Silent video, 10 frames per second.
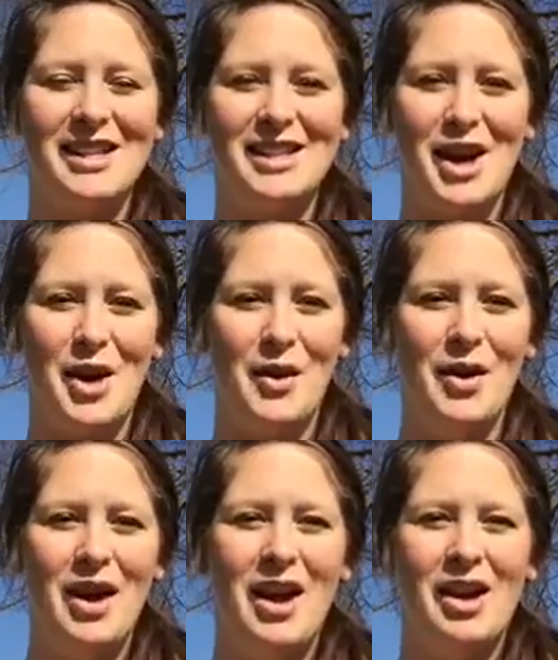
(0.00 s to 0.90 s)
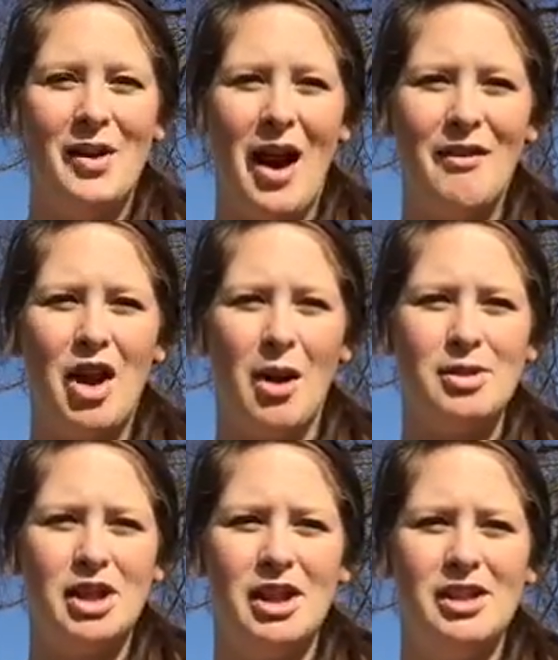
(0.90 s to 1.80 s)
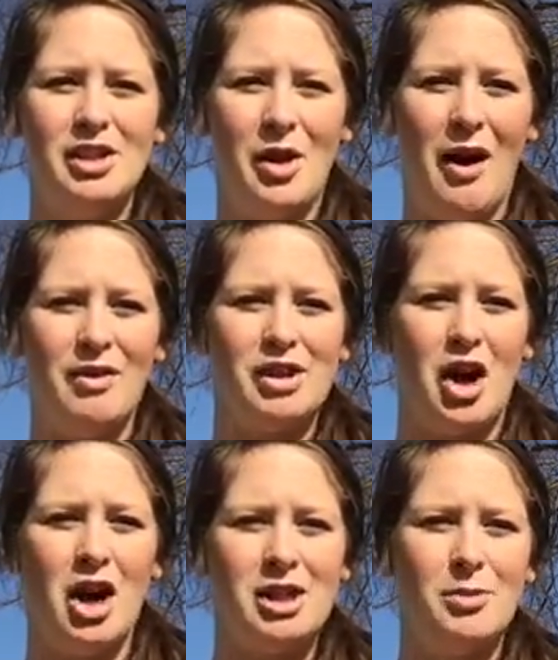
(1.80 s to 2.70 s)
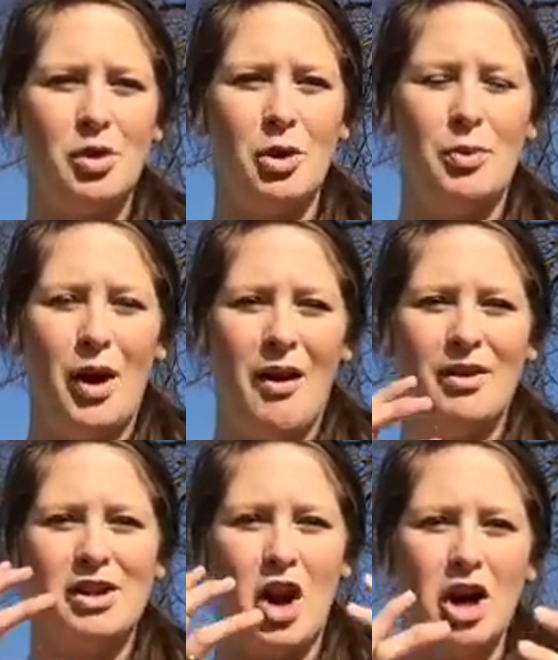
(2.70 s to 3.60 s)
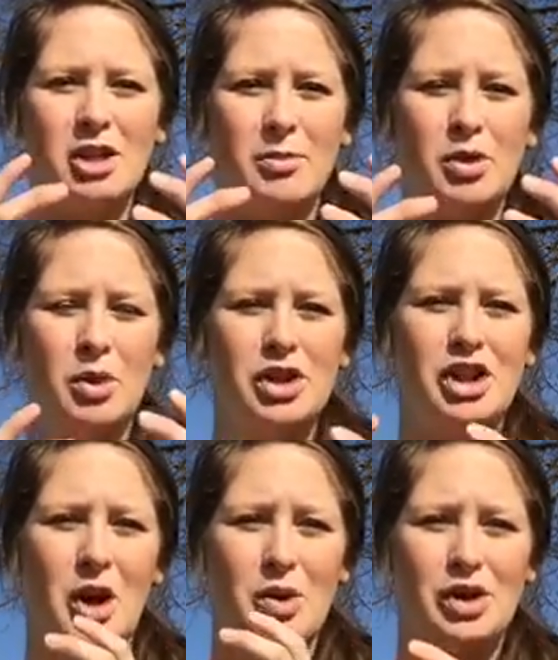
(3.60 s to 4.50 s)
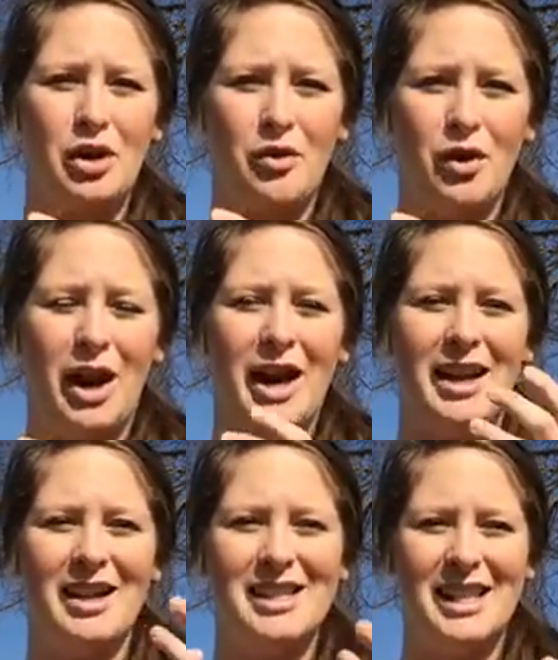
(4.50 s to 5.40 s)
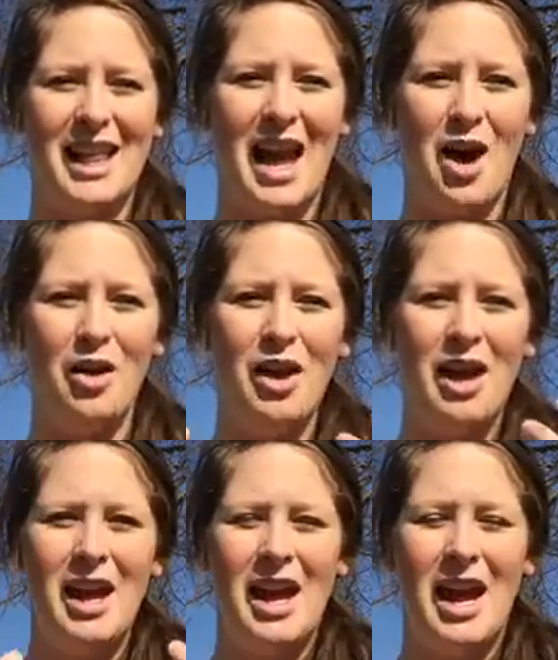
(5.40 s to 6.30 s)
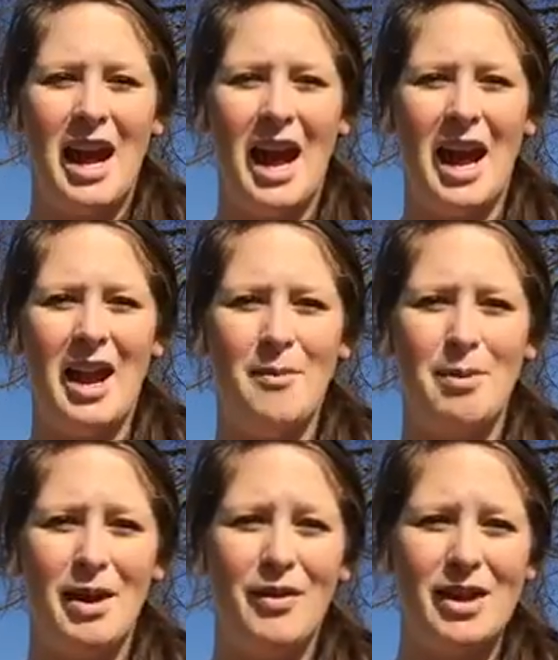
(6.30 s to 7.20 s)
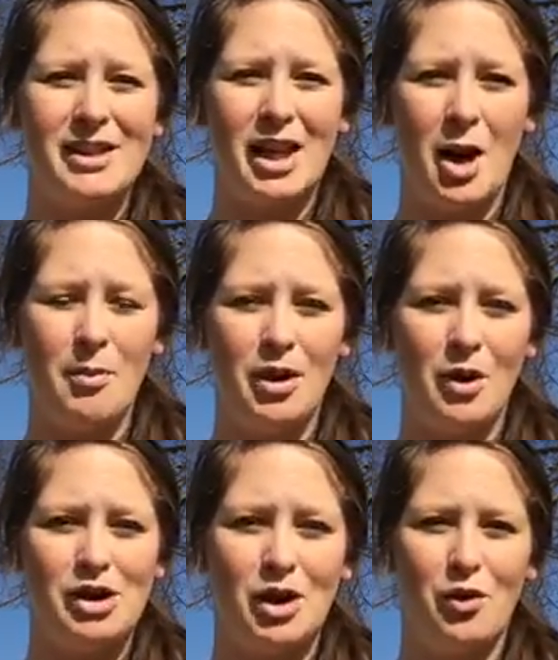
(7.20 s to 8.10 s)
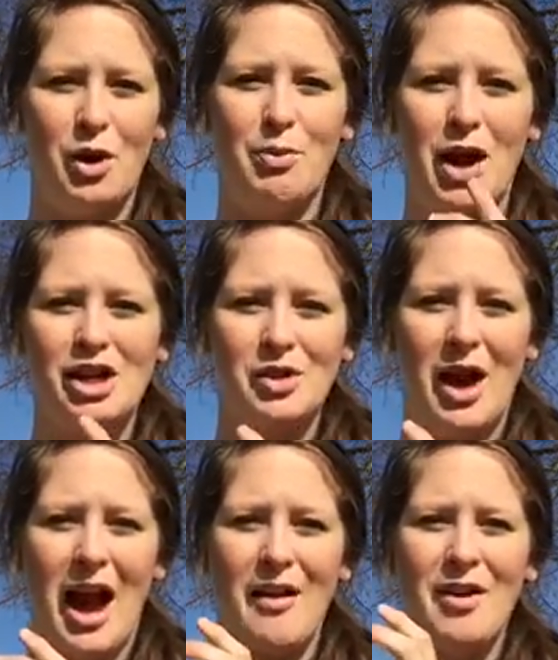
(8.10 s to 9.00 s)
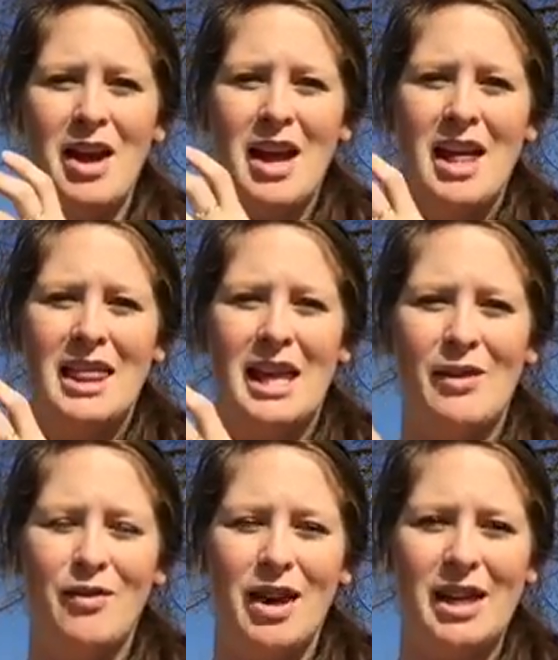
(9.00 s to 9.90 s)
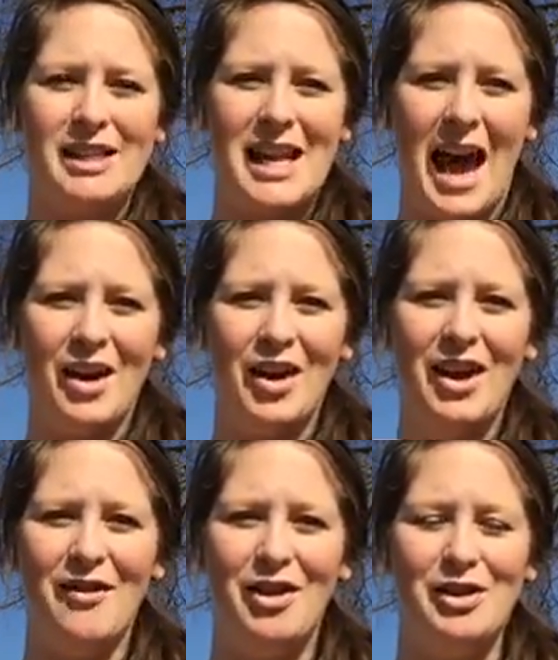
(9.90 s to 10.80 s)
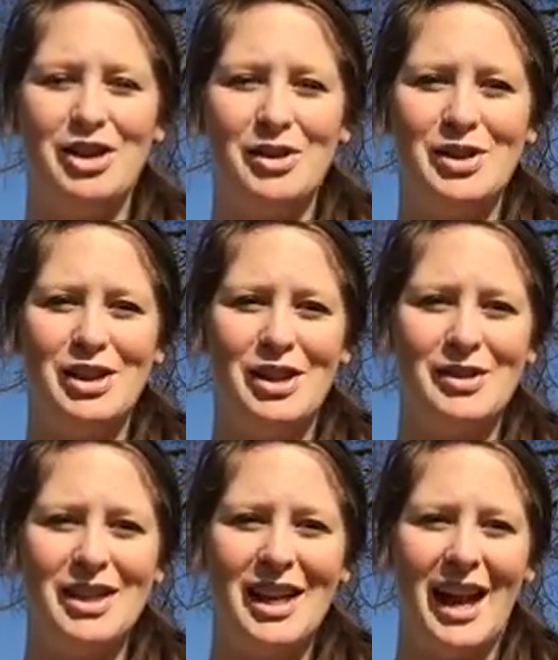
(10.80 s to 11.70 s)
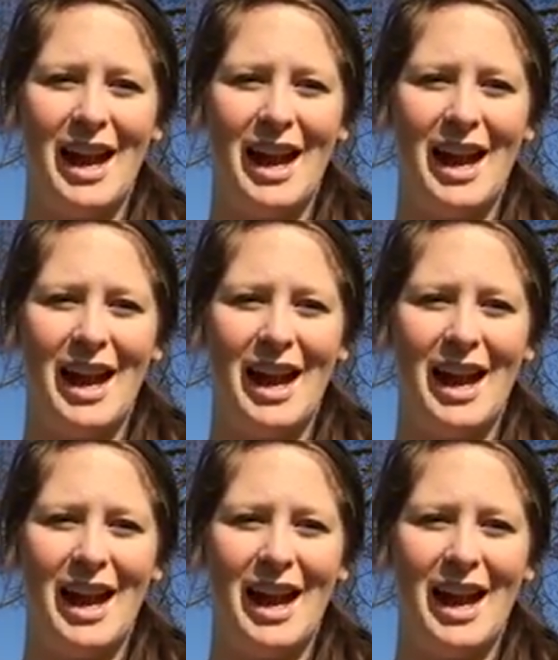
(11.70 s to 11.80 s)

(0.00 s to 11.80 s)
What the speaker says: And so you have the option, you'll have this awesome group, you'll have these awesome tools to go sugar-free and to see the health and benefits that come with going sugar-free. Plus you'll have the fitness add-on if you choose to use it.